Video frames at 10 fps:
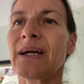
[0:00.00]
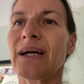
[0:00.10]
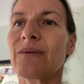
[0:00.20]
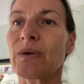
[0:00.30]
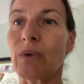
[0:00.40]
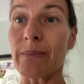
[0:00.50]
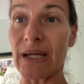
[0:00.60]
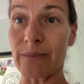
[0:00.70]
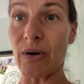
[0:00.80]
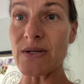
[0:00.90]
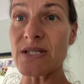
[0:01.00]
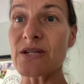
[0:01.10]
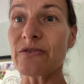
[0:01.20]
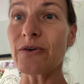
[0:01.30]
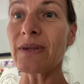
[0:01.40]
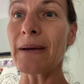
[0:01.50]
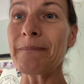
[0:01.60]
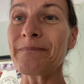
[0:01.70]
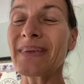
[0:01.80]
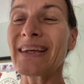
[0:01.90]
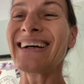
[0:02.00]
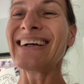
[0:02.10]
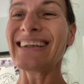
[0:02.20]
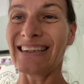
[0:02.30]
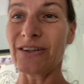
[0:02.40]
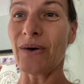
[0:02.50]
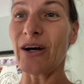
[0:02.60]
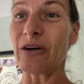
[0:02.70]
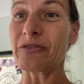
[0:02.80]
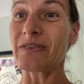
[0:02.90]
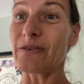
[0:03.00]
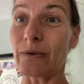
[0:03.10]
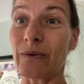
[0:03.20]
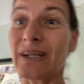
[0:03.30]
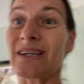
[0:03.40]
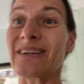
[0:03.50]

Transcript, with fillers: And we want to make it positive for them you know, I often throw in a,